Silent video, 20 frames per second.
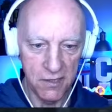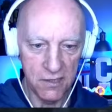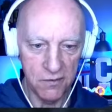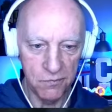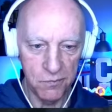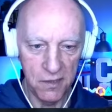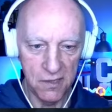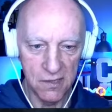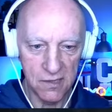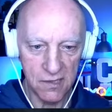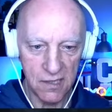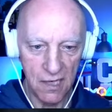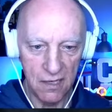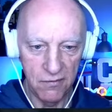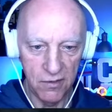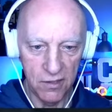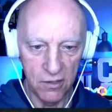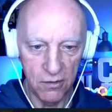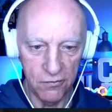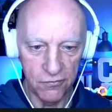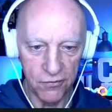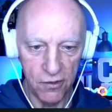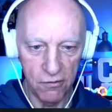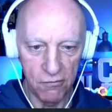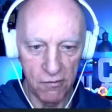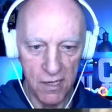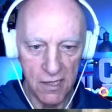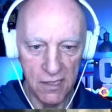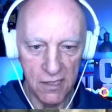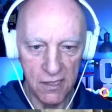have been saving up for a
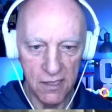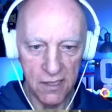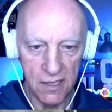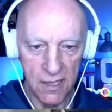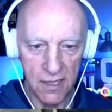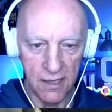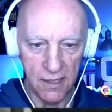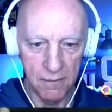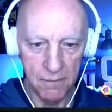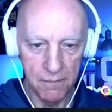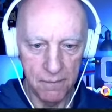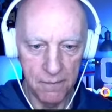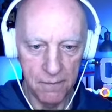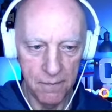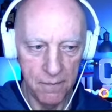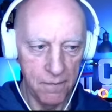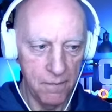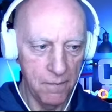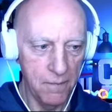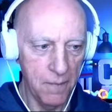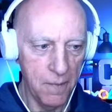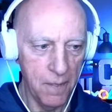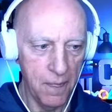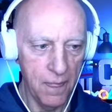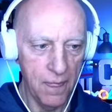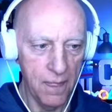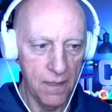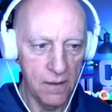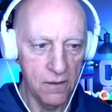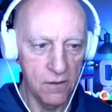rainy day.
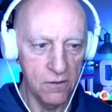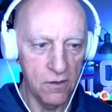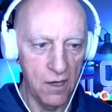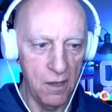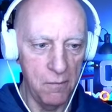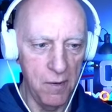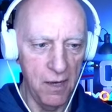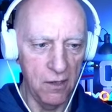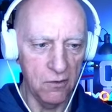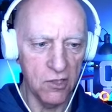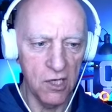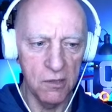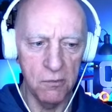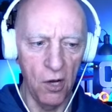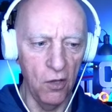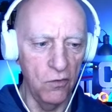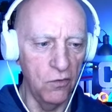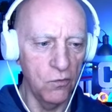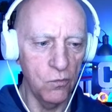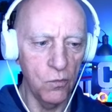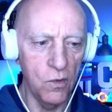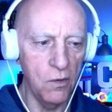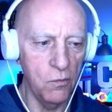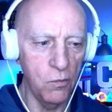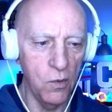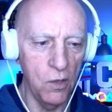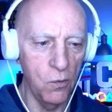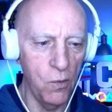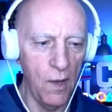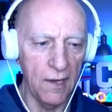All right, Mel, come on. We're,
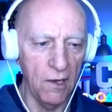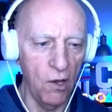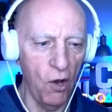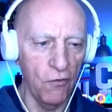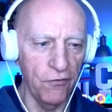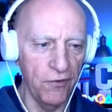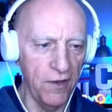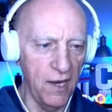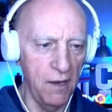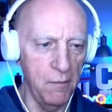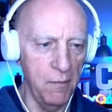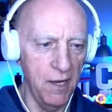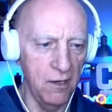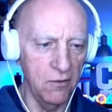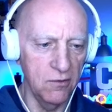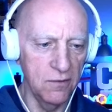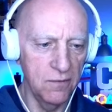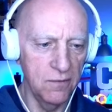we're well off here, Mel.